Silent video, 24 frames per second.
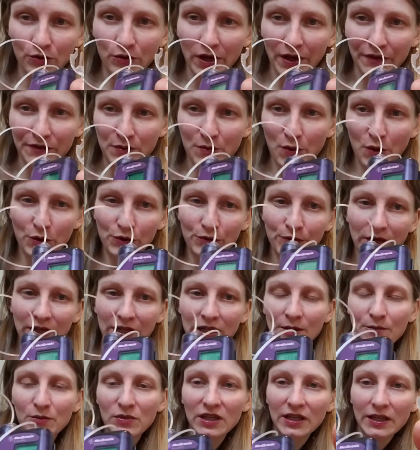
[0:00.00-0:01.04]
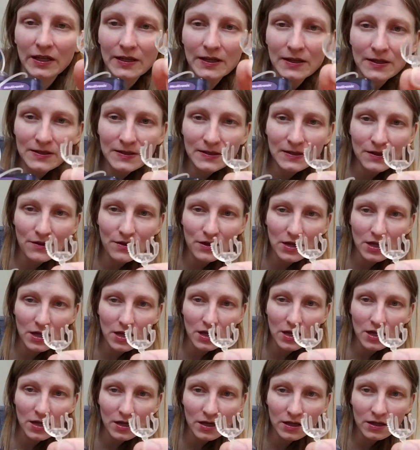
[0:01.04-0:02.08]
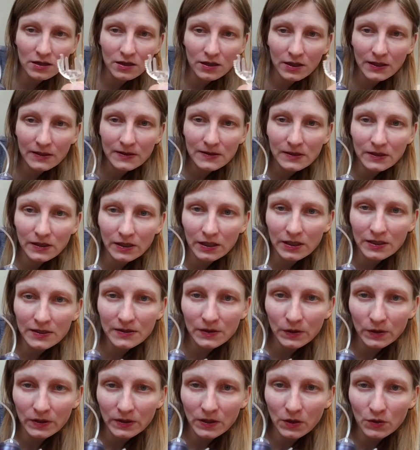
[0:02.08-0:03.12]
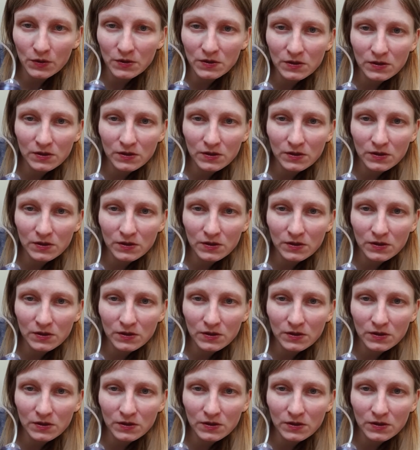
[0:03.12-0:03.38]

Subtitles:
have the motor running because the insulin is going to